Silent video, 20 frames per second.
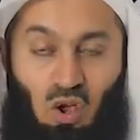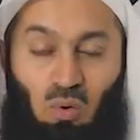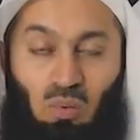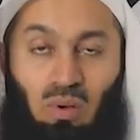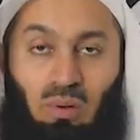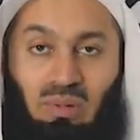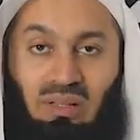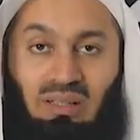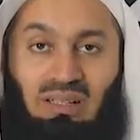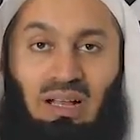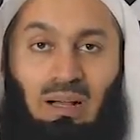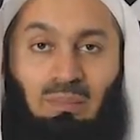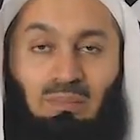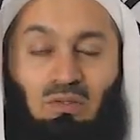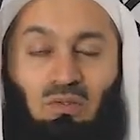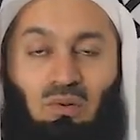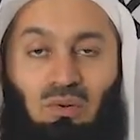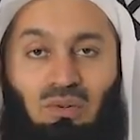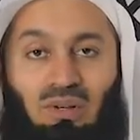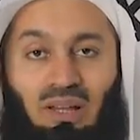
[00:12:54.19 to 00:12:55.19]
we will
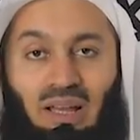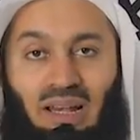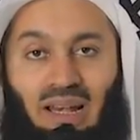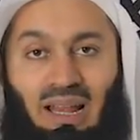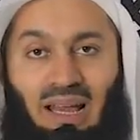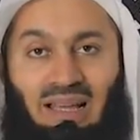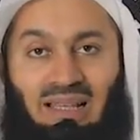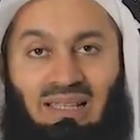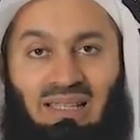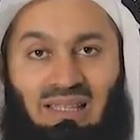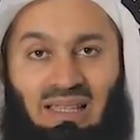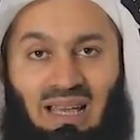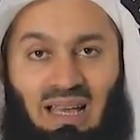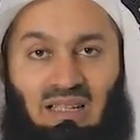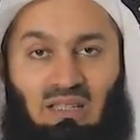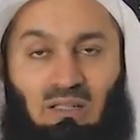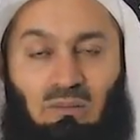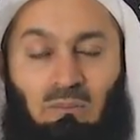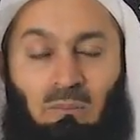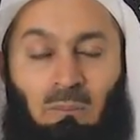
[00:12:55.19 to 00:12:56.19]
come to realize
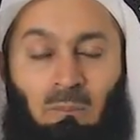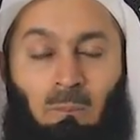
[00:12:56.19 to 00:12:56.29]
that